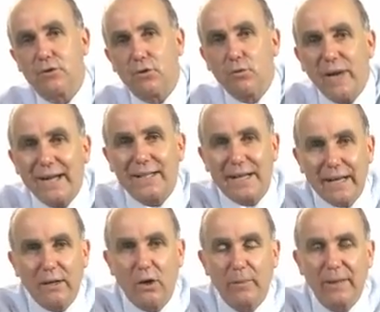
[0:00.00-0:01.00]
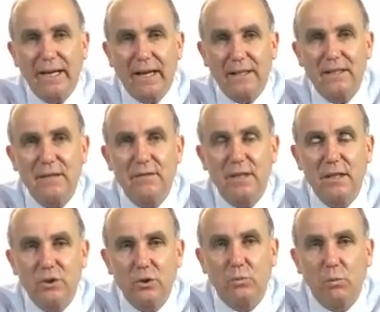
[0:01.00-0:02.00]
direct economic
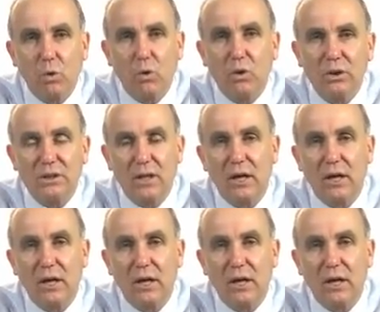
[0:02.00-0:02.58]
activity towards